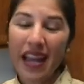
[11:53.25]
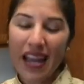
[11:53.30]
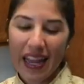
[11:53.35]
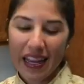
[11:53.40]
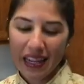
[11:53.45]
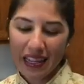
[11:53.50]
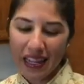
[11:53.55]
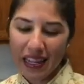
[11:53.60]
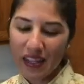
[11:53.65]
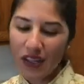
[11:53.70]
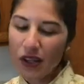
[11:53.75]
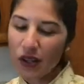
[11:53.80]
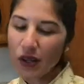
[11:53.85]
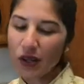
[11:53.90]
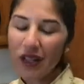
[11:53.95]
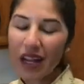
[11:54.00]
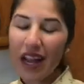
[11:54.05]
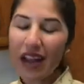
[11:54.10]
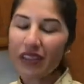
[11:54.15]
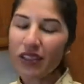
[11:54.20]
And again, you
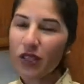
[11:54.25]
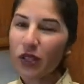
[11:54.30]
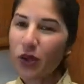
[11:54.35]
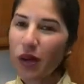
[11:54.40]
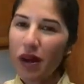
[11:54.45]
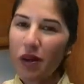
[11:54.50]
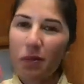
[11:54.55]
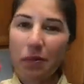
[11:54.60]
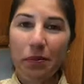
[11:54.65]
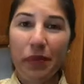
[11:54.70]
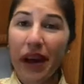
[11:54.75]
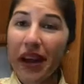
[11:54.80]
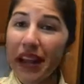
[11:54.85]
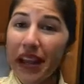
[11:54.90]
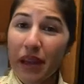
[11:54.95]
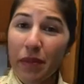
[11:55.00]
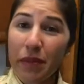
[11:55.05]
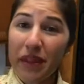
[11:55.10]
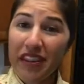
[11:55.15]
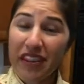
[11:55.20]
don't have to go out and
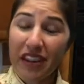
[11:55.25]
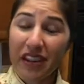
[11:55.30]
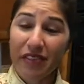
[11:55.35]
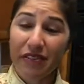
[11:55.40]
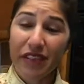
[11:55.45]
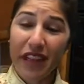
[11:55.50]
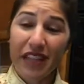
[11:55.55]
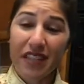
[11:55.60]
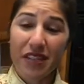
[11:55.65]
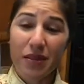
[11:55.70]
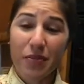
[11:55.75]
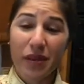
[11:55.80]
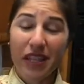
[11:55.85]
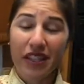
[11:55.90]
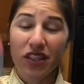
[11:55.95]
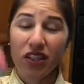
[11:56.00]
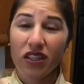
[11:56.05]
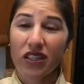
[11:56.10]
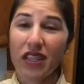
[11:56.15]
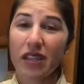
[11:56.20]
buy a, a fancy
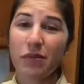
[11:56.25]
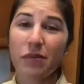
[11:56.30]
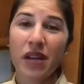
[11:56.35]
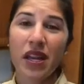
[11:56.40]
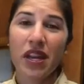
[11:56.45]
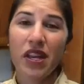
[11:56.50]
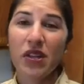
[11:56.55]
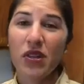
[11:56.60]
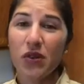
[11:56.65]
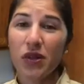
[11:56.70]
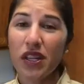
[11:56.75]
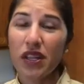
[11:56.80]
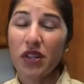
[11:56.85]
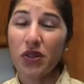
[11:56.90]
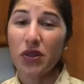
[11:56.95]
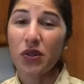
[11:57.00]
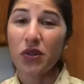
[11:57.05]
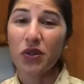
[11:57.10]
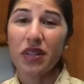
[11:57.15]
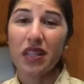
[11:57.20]
pendulum. You can
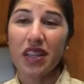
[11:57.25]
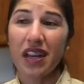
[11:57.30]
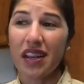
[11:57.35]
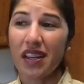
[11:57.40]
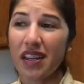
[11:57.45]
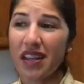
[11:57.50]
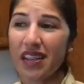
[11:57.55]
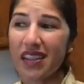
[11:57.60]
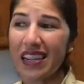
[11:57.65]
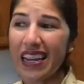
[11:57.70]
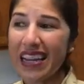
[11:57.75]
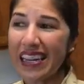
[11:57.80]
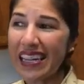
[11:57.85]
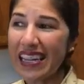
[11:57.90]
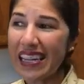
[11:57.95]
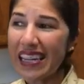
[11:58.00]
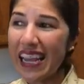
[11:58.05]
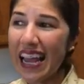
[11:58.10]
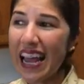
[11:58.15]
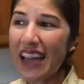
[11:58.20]
use uh,
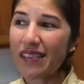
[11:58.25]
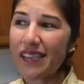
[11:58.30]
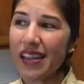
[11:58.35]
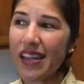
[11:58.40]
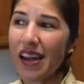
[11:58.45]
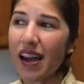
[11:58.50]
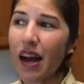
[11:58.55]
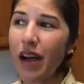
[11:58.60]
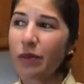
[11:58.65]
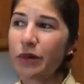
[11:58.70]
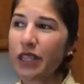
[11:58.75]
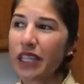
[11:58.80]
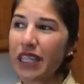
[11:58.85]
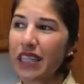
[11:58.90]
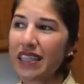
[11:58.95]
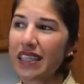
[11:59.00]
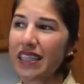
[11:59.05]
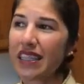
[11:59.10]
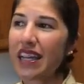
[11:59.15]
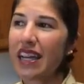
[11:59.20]
any heavy
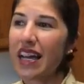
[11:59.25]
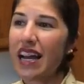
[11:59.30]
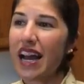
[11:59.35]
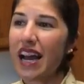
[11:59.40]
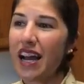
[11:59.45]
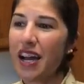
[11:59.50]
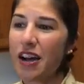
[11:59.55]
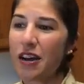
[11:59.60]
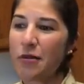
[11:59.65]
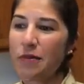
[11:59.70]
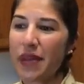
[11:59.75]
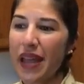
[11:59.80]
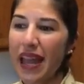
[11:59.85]
object um,